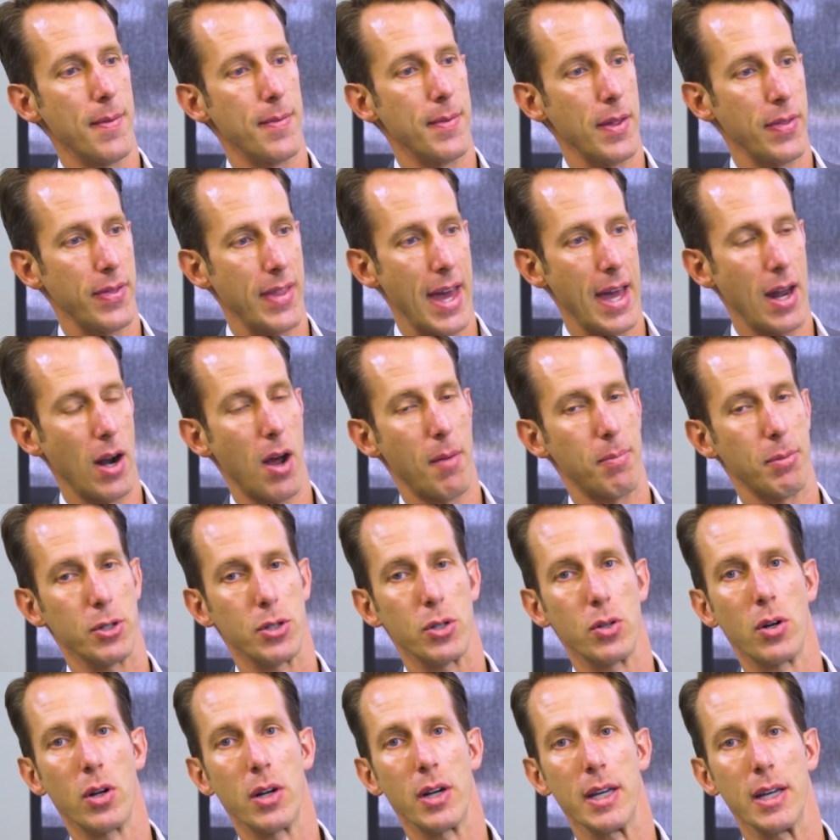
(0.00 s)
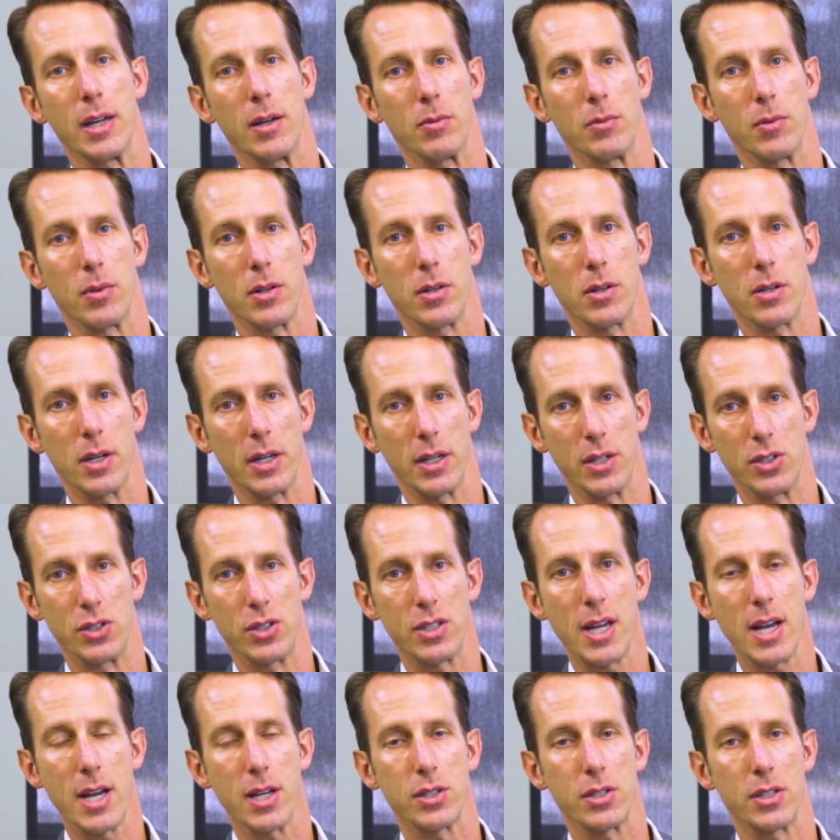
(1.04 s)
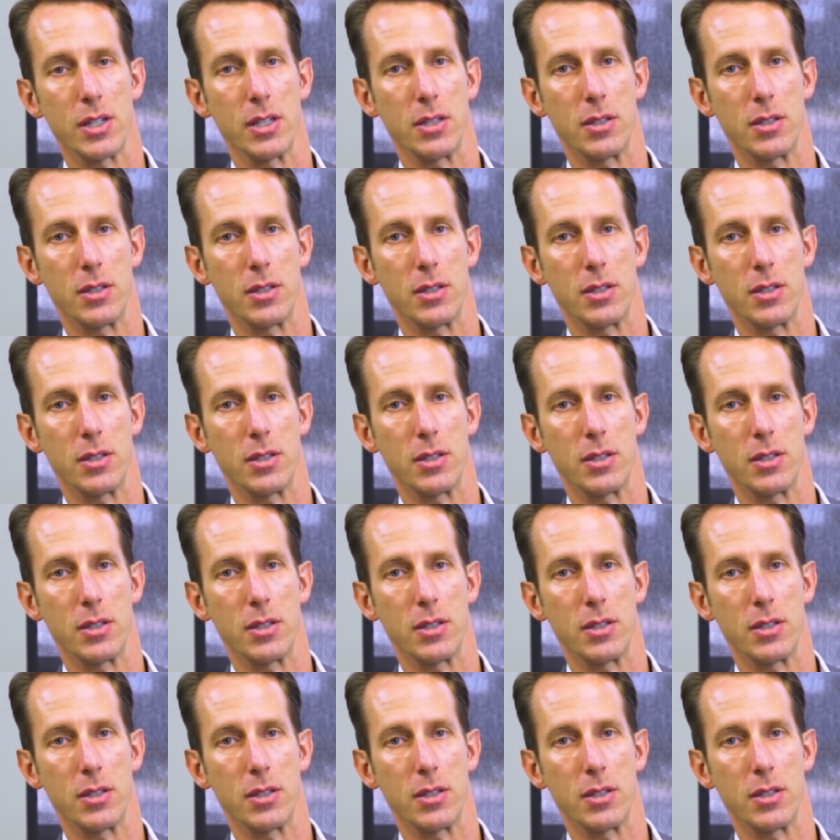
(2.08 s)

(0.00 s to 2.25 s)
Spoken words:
that opportunity exists,